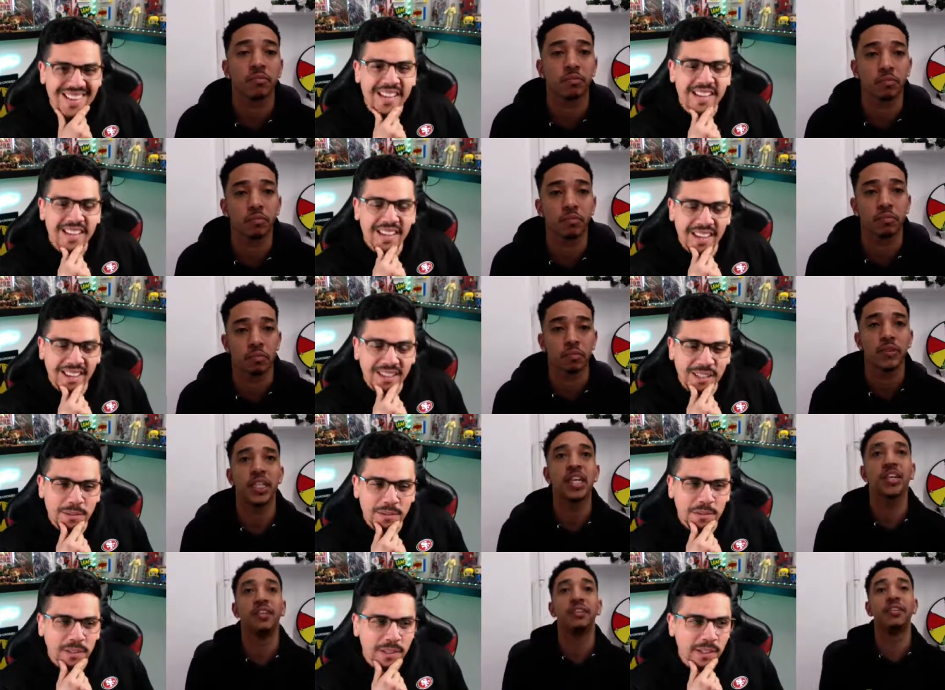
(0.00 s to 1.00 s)
Speaker 1: yeah,
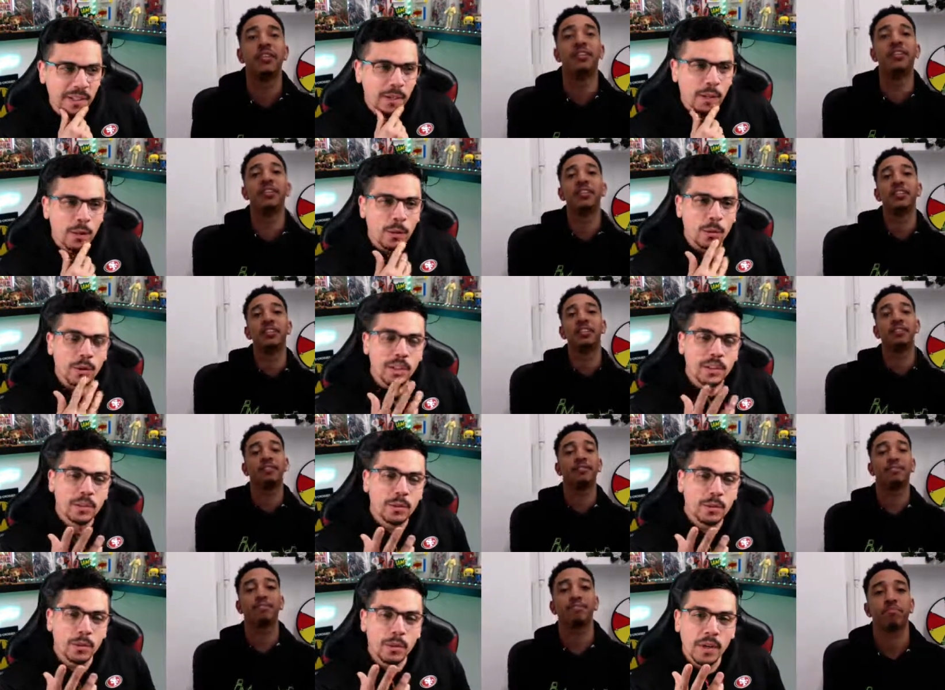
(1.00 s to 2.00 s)
definitely. Yeah. Well, that's
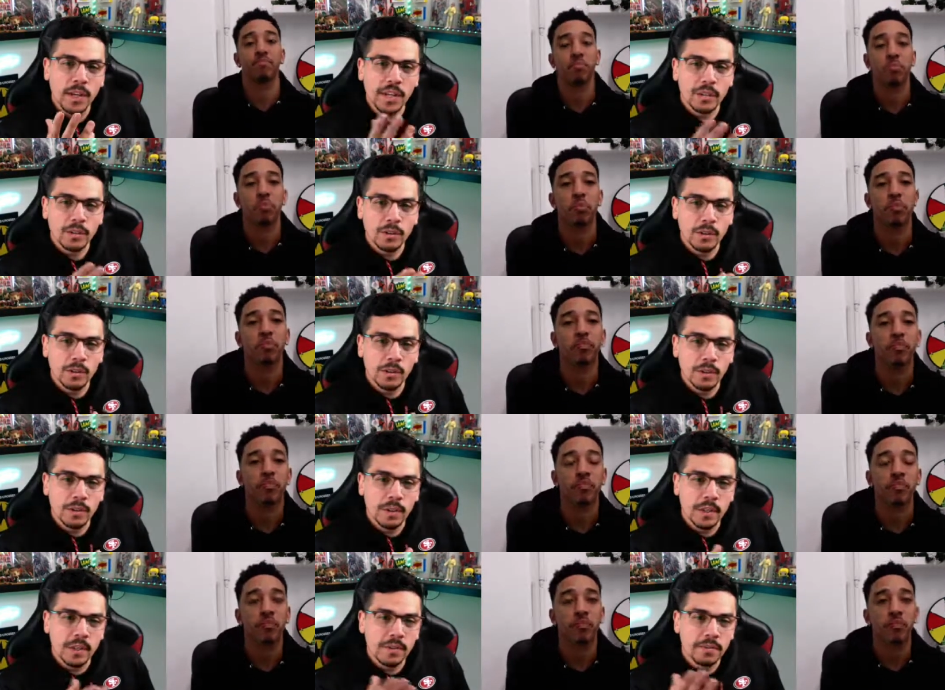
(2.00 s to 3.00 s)
cool. And so you
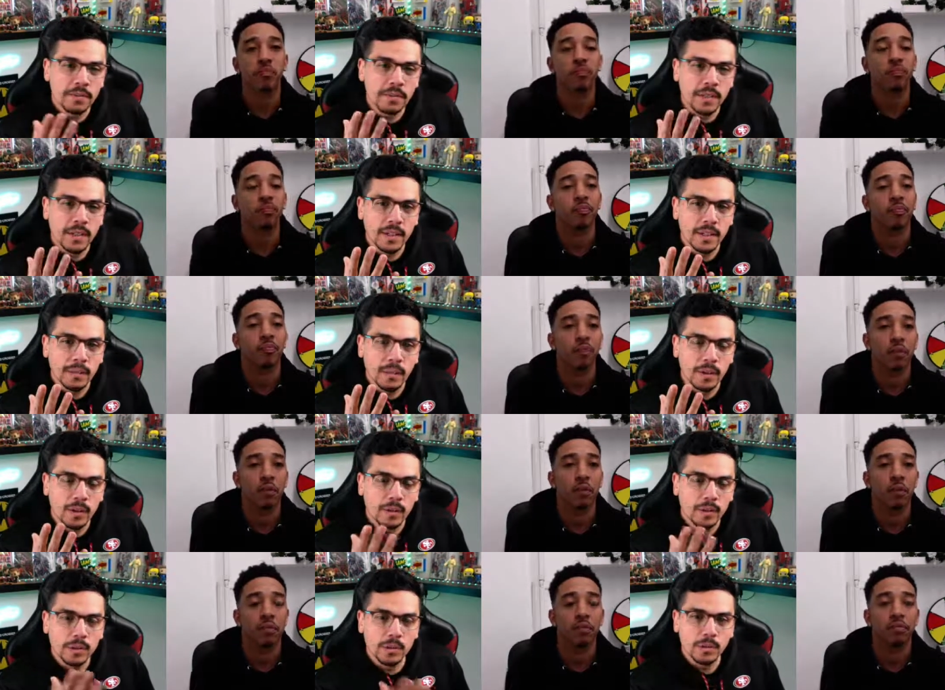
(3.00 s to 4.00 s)
have um,
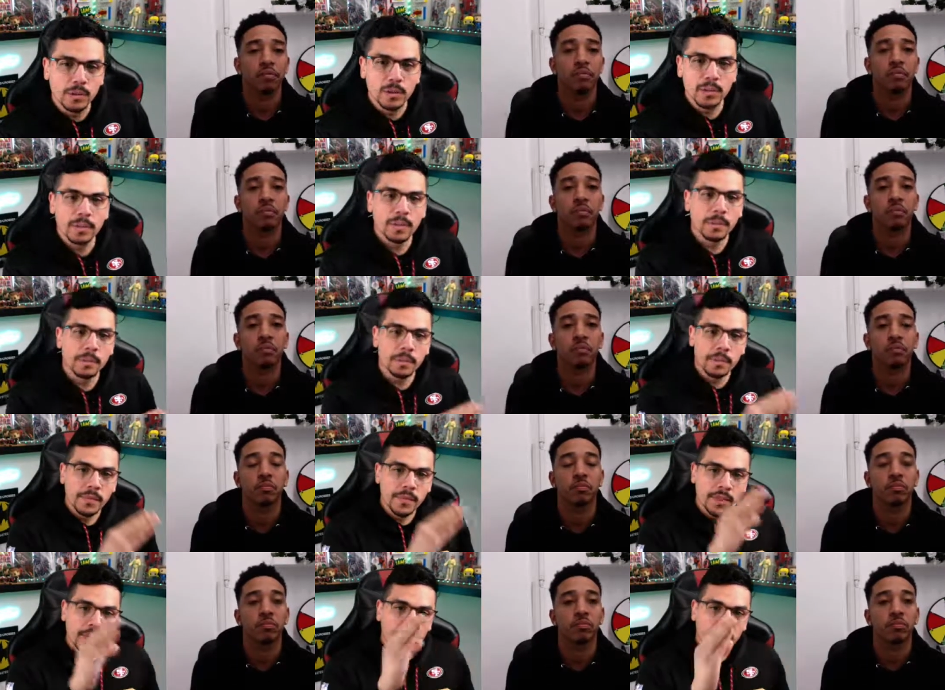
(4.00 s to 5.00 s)
also some
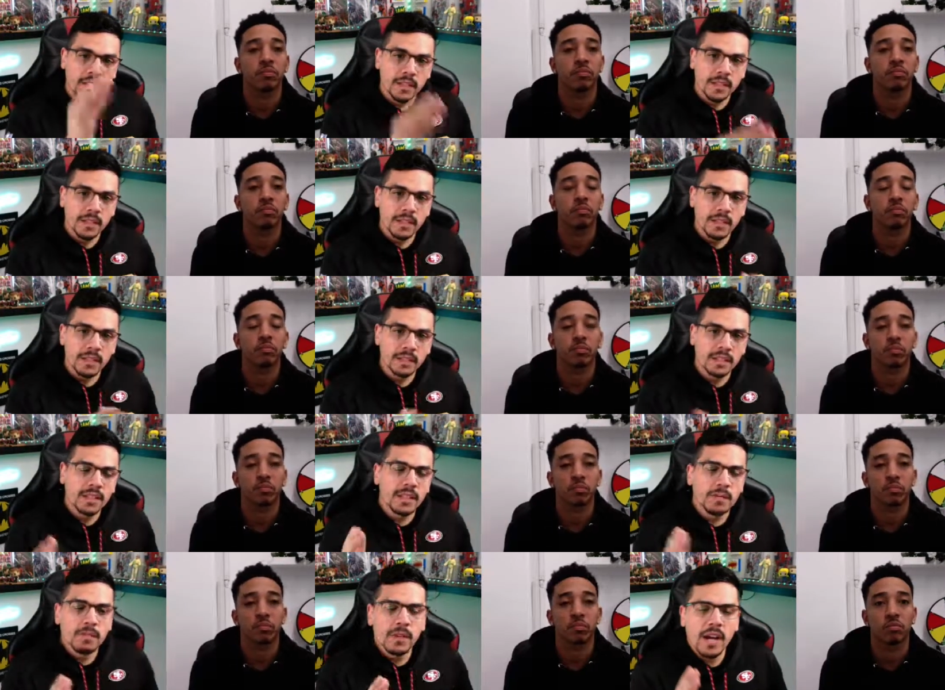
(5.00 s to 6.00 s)
uh,
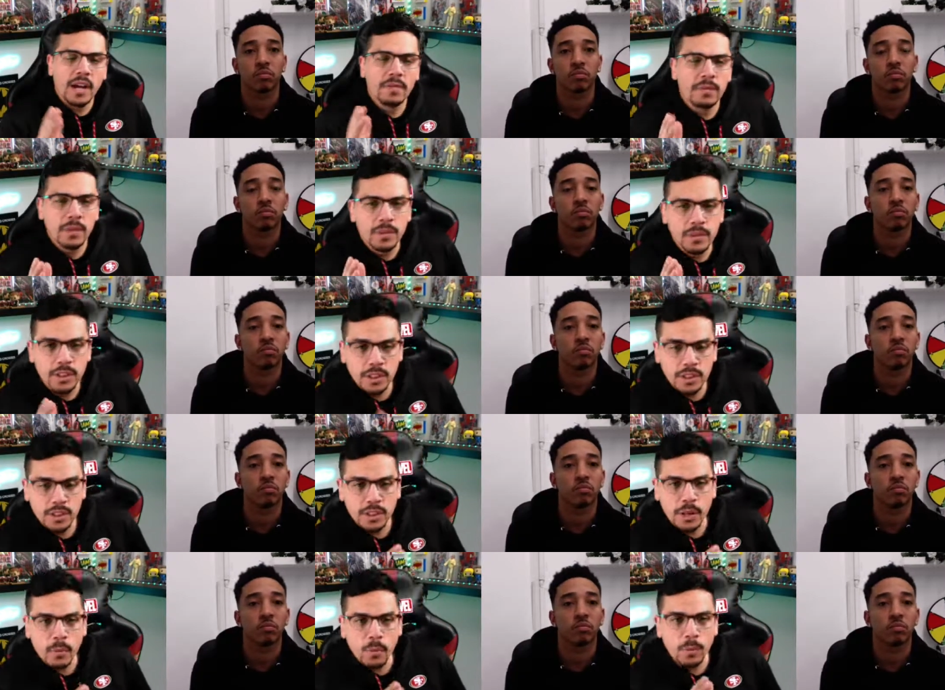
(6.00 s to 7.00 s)
different. I've noticed just
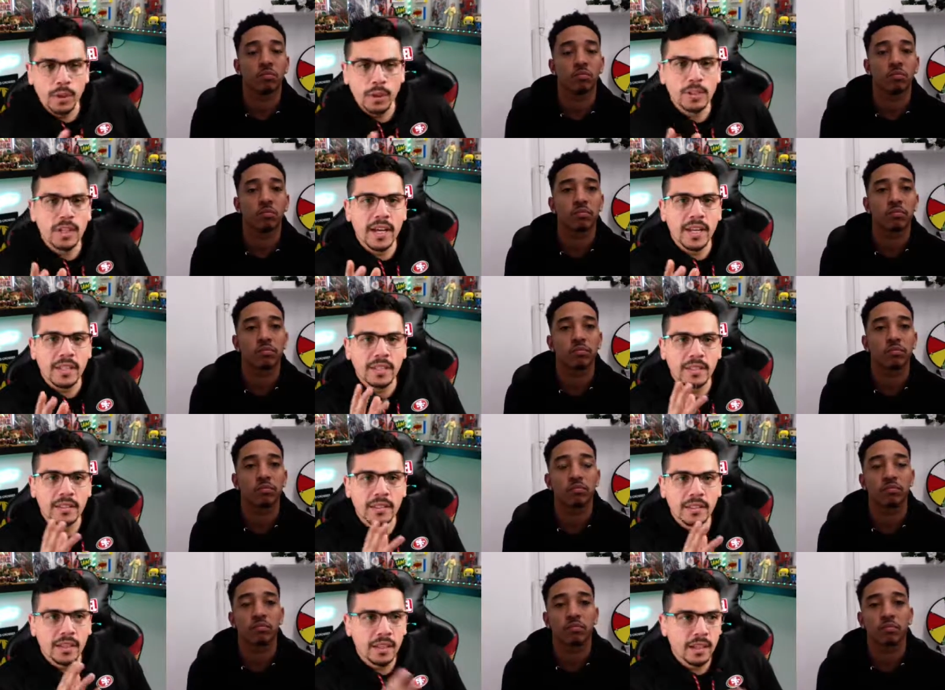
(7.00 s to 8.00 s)
a real like
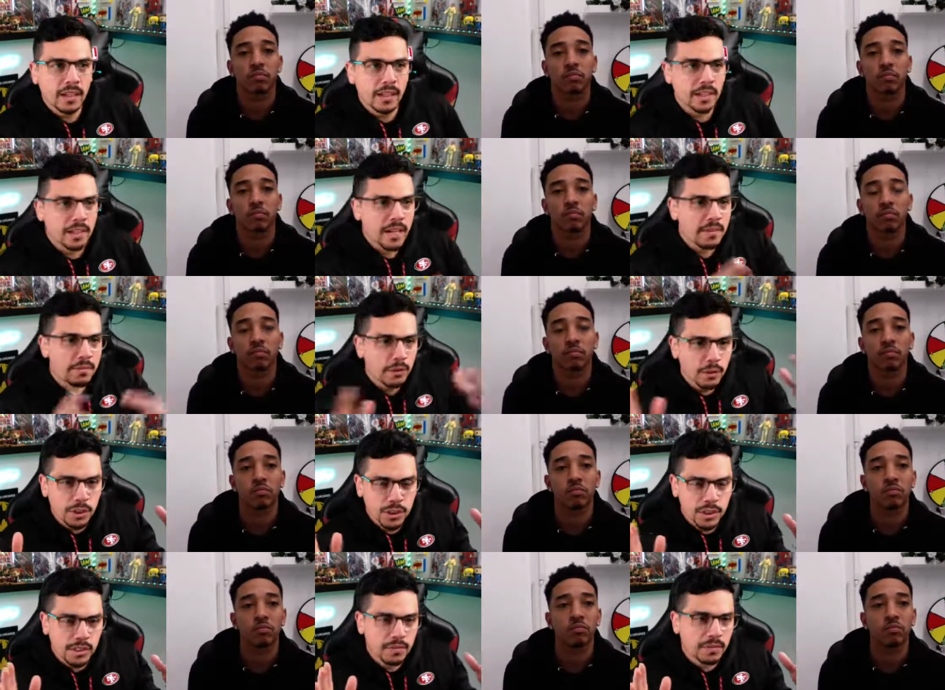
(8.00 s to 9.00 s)
uh,
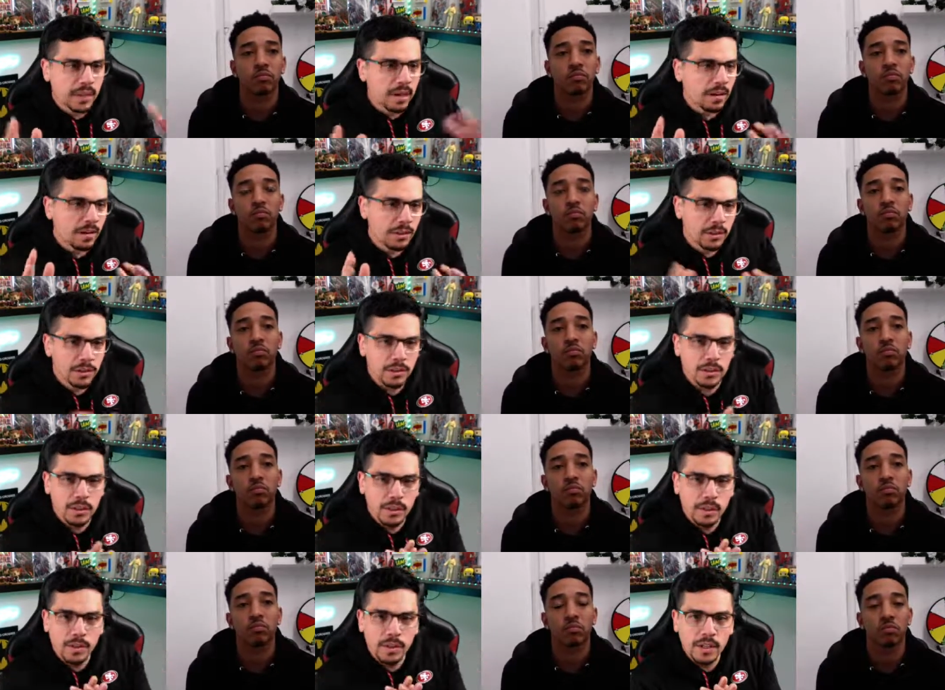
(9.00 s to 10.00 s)
diversity of characters, you
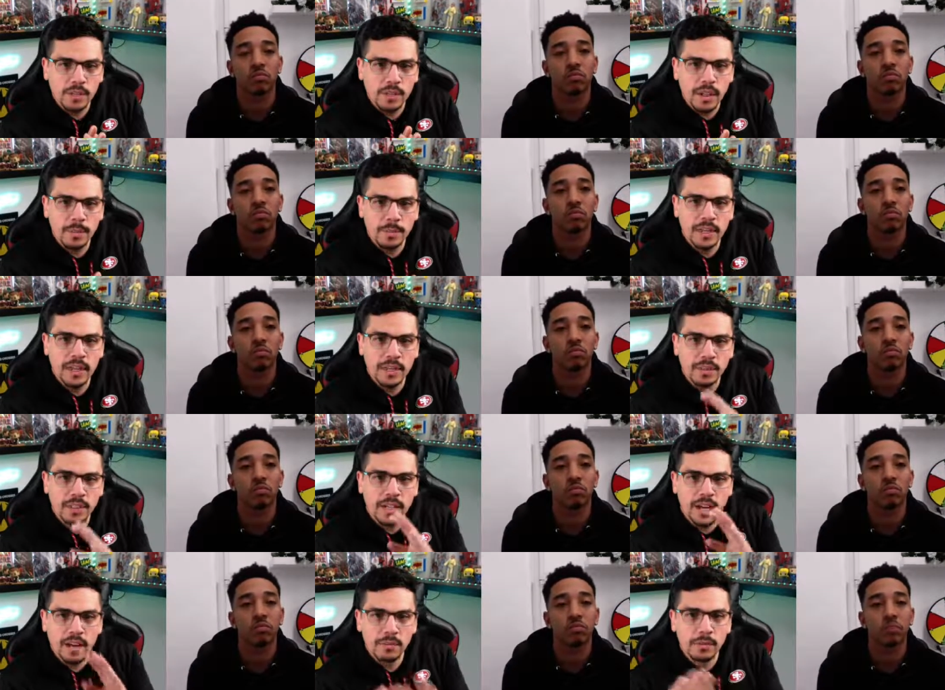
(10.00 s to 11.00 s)
know, that are coming out that
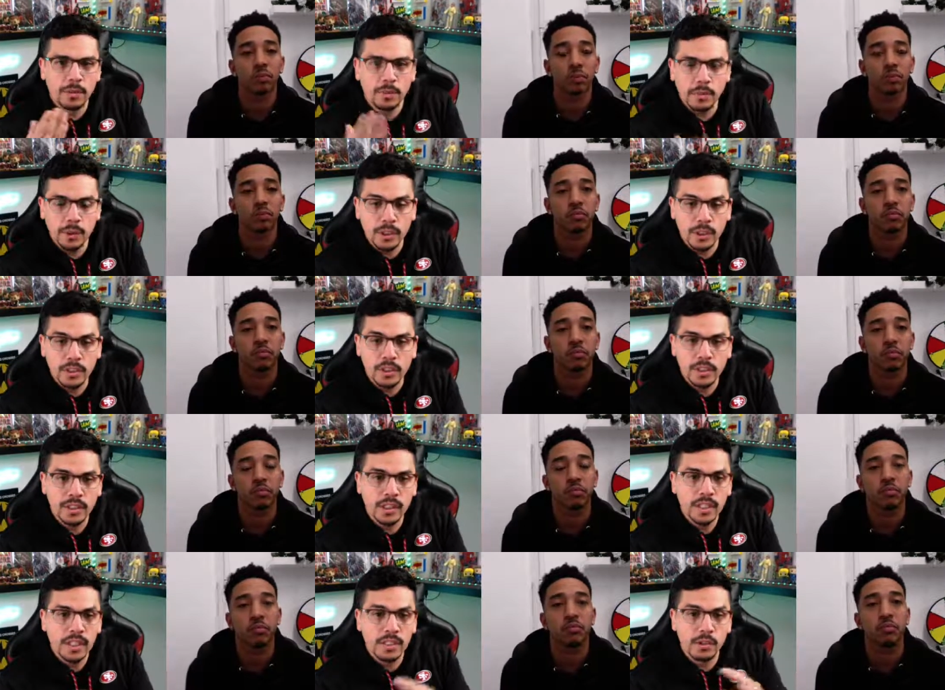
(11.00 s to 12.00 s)
have their books
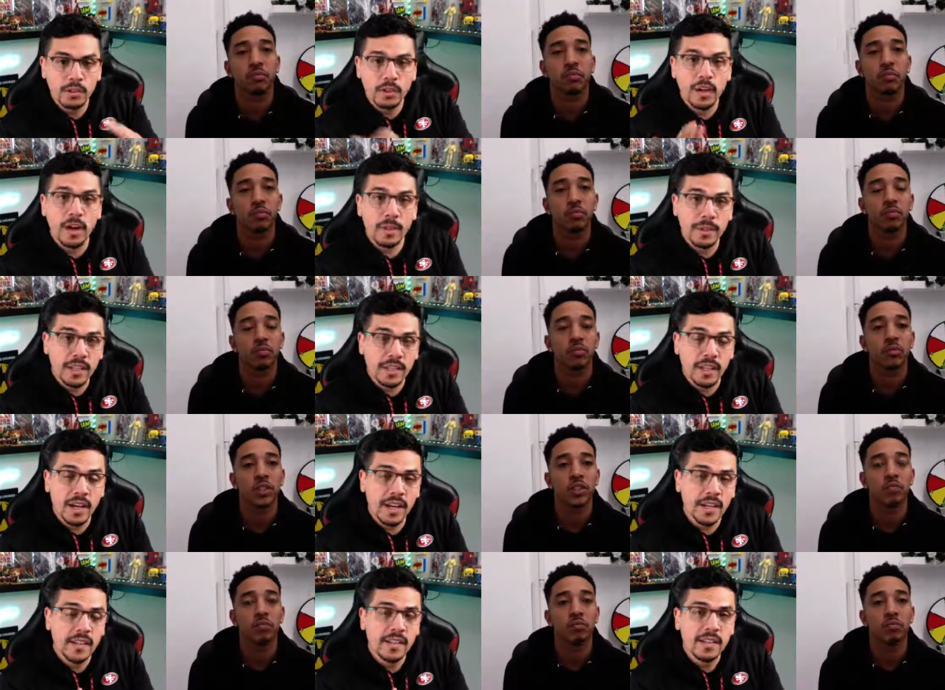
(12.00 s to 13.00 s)
in your comic line.